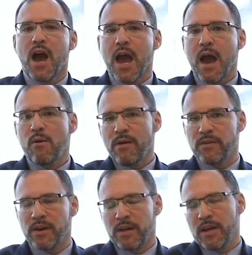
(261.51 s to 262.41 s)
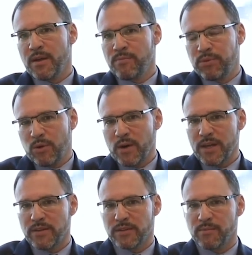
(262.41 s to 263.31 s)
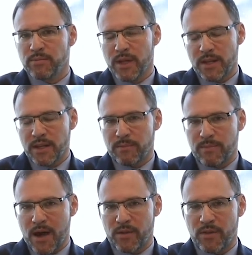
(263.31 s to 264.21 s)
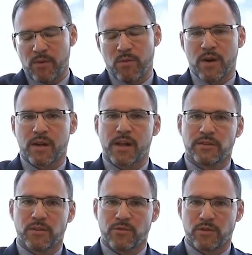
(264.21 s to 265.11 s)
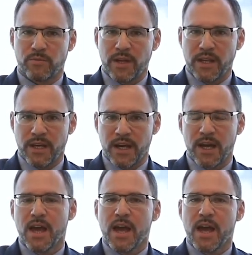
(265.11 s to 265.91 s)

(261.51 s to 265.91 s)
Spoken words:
However, employees complaining about their work on social media